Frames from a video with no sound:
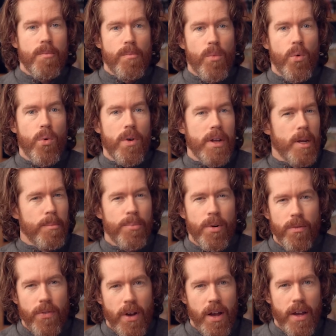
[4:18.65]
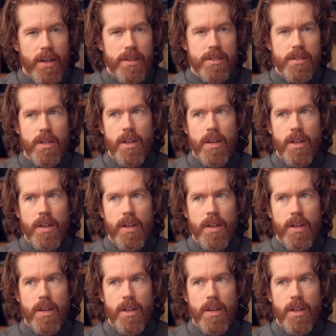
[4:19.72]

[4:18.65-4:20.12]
more improvised